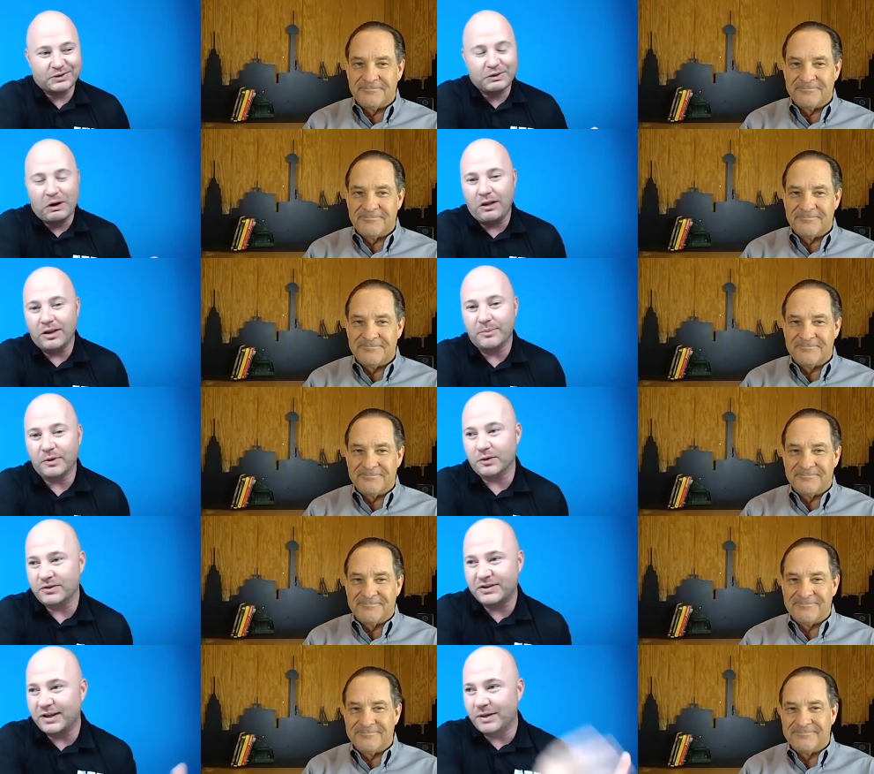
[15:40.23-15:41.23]
Speaker 1: call them or
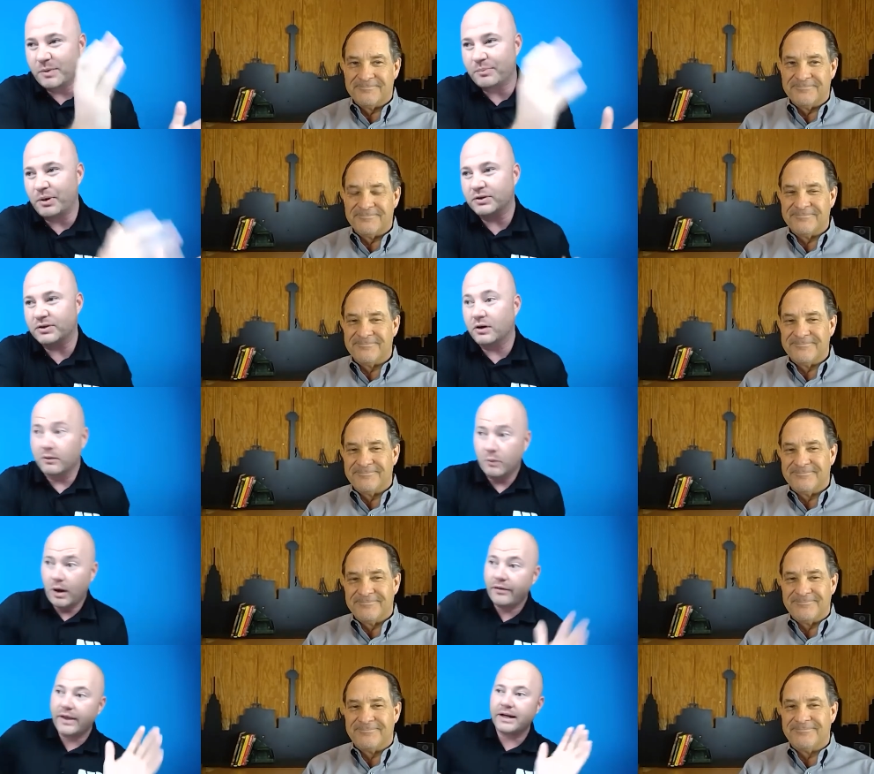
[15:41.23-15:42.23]
send them a postcard.
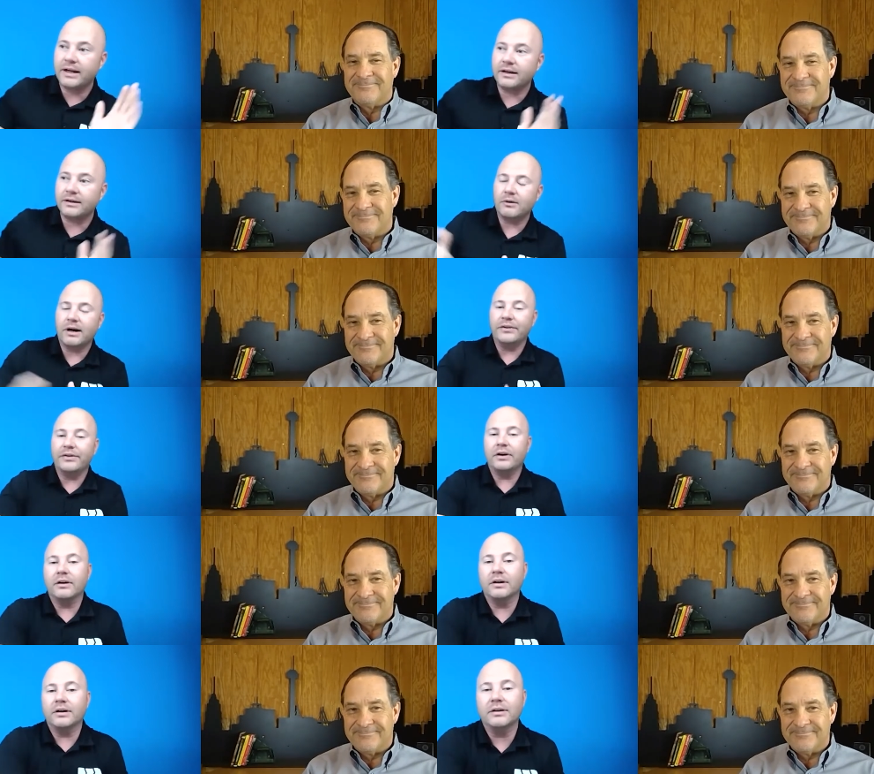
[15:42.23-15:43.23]
Well, they didn't go out
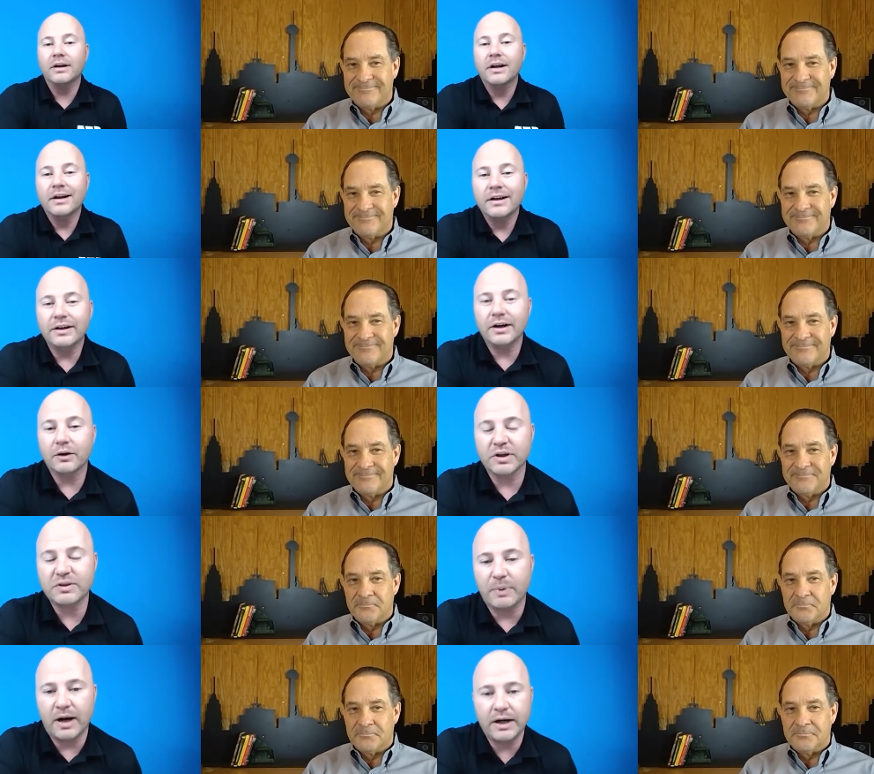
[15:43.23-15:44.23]
there and, you know,
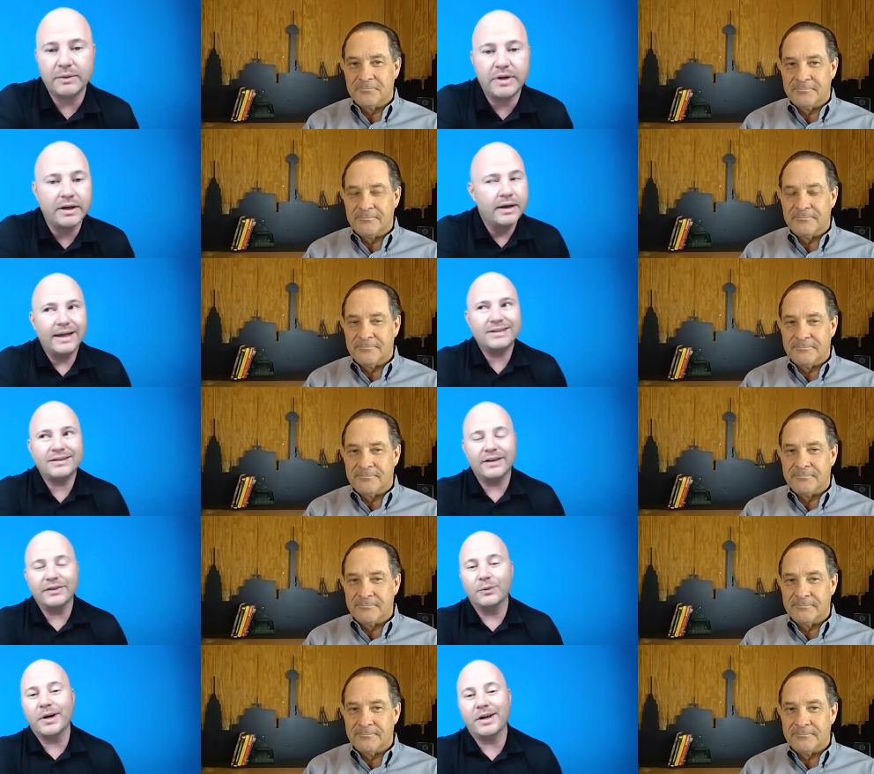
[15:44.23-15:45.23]
respond to me. That's not
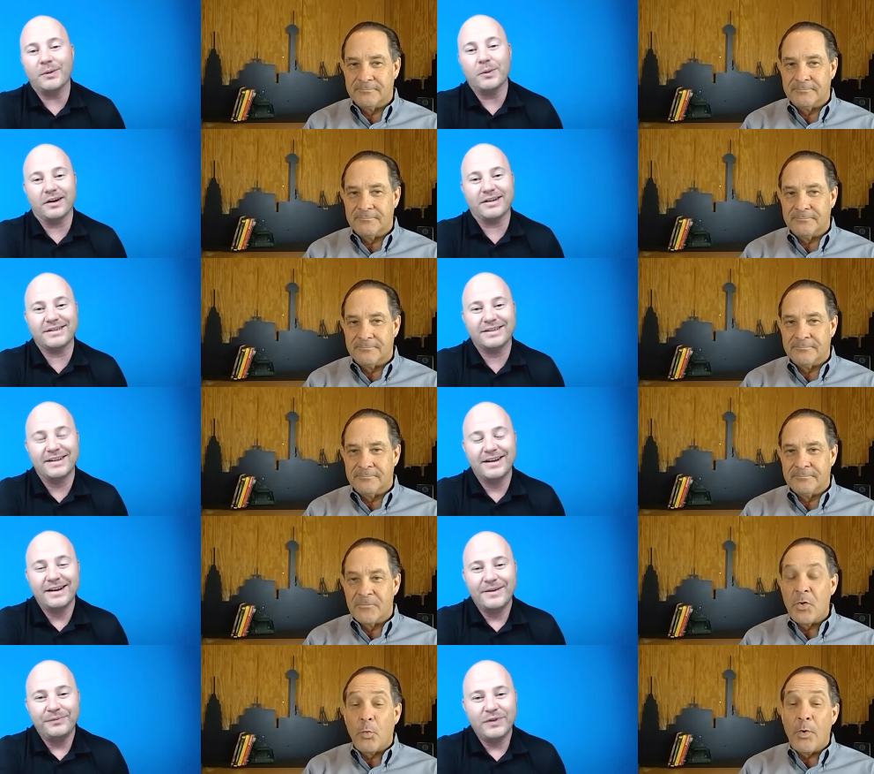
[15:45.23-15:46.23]
the way it works.
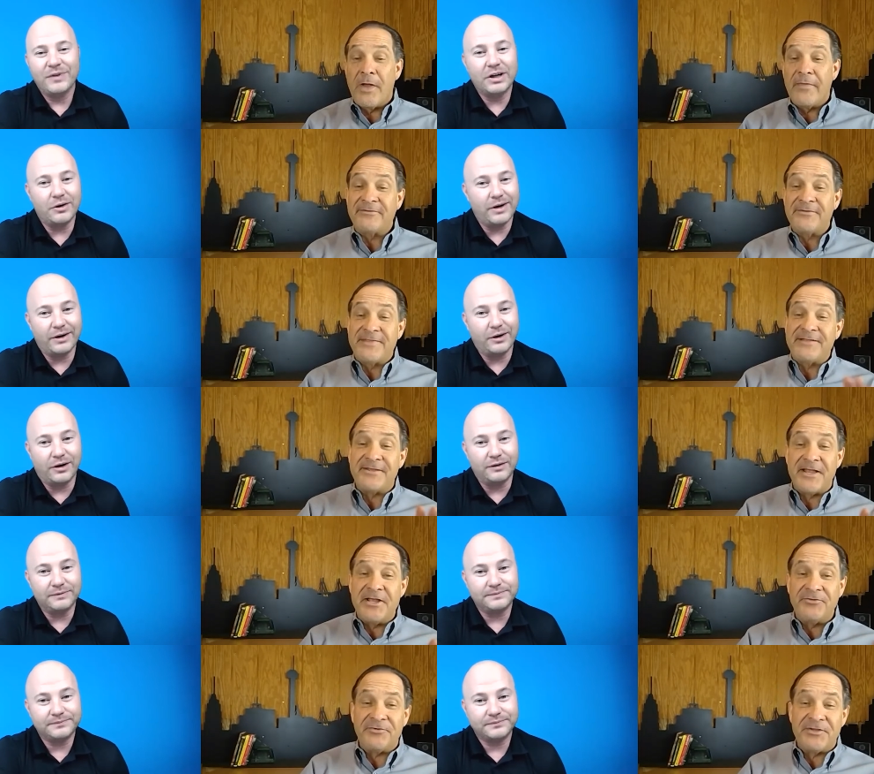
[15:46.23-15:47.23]
Speaker 2: You well, know, that's, that's an
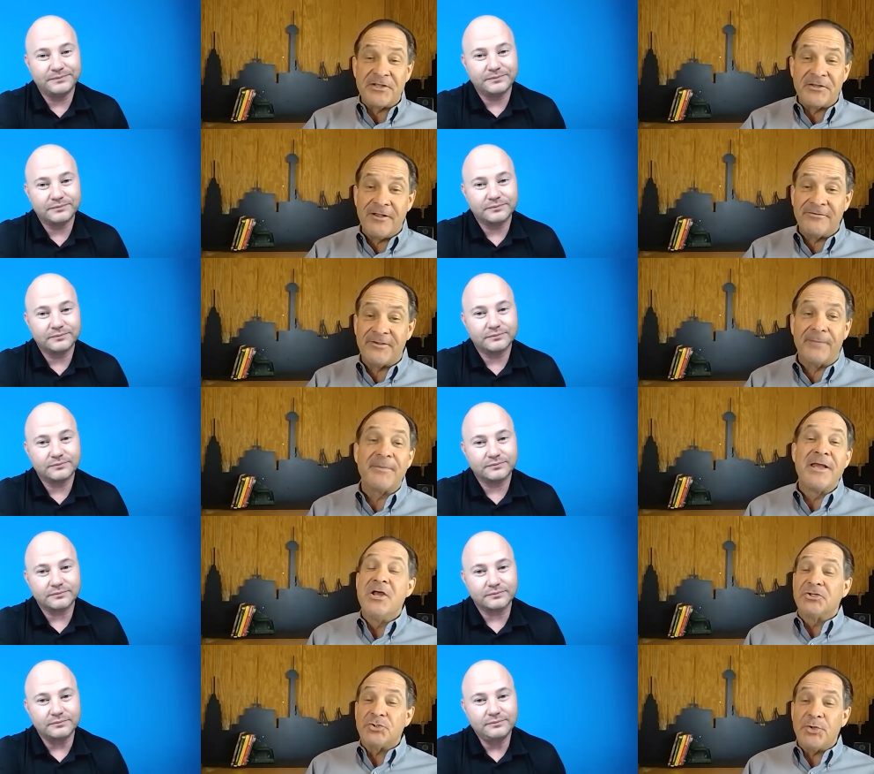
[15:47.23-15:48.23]
interesting concept.
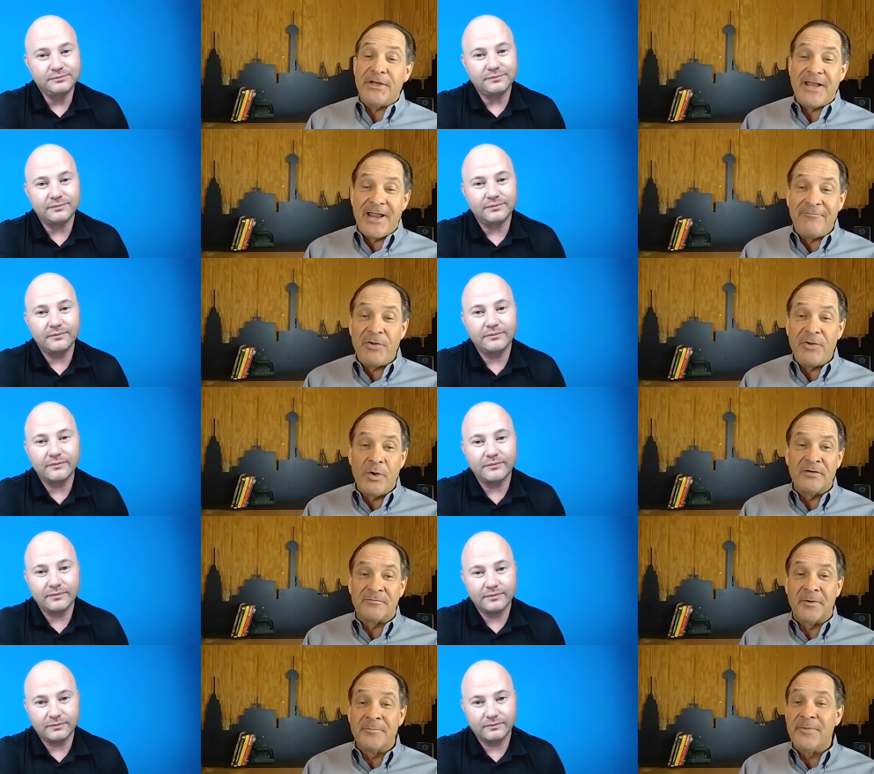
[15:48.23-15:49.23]
Treat every one
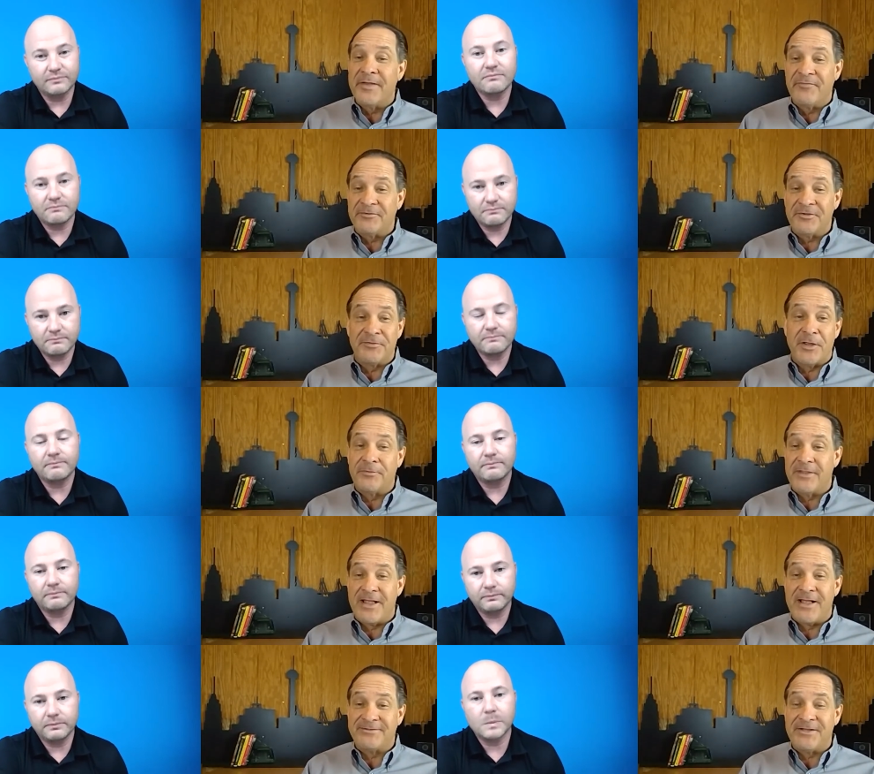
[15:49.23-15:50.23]
of them if this
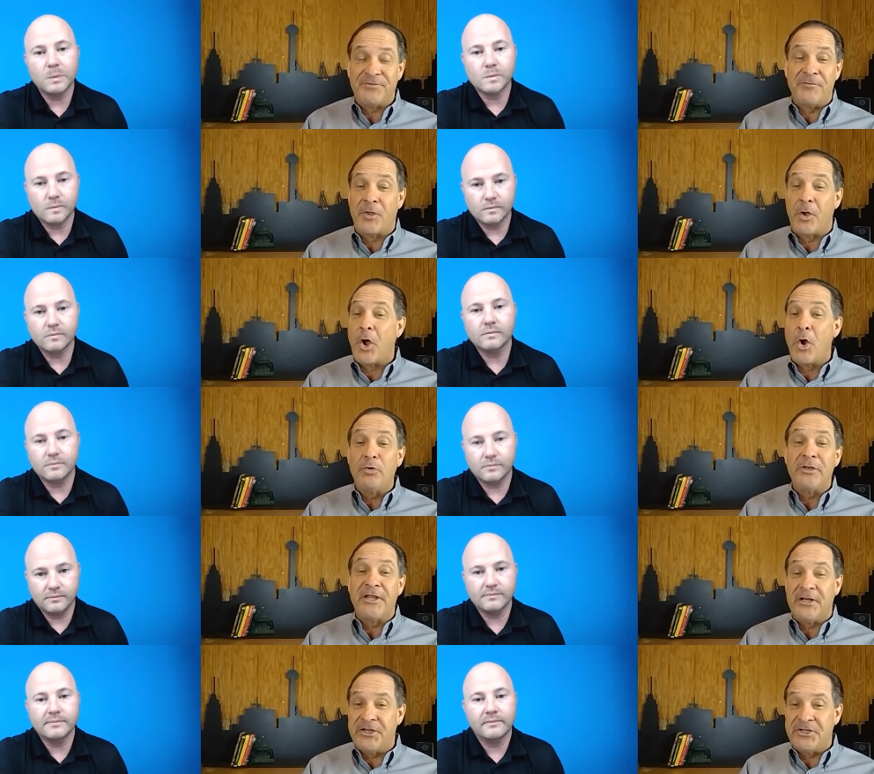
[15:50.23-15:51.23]
the, as if they're the
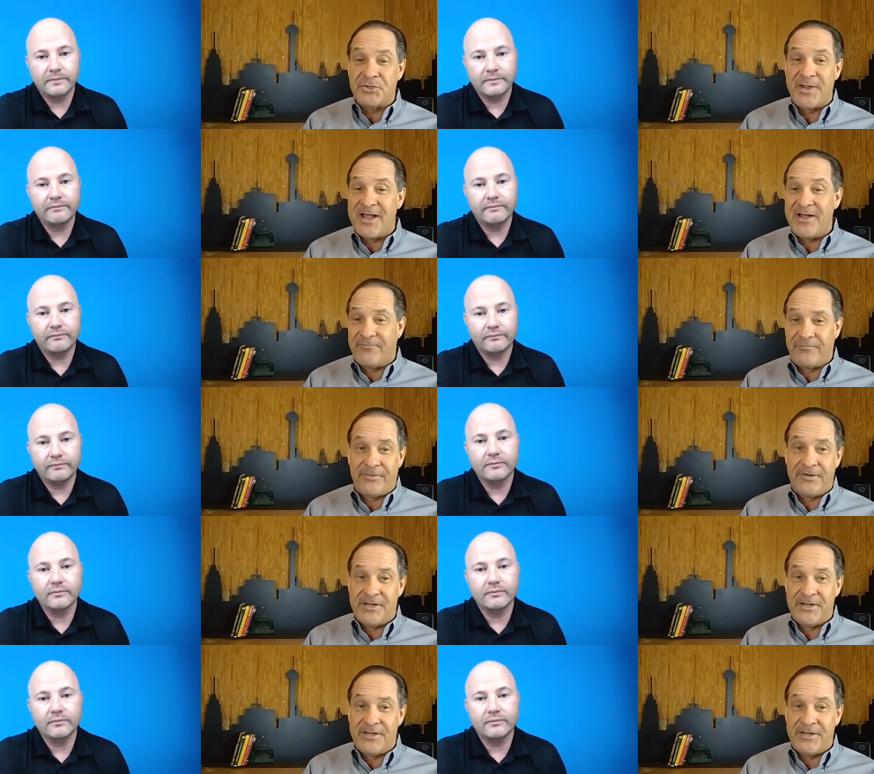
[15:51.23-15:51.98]
only lead you have for the